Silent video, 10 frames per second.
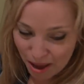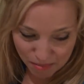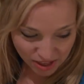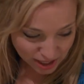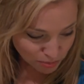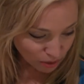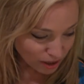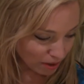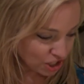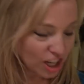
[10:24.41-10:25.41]
But that's
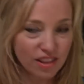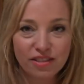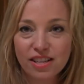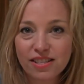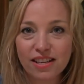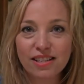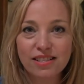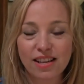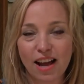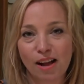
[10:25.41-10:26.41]
pretty much it. This
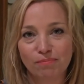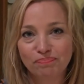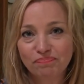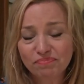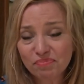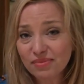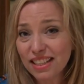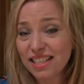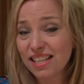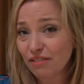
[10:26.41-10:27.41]
is um,
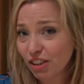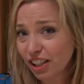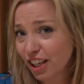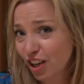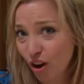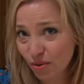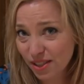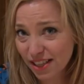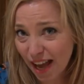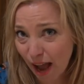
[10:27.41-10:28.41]
definitely a
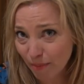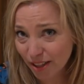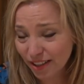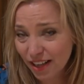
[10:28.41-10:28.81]
cozy cabin.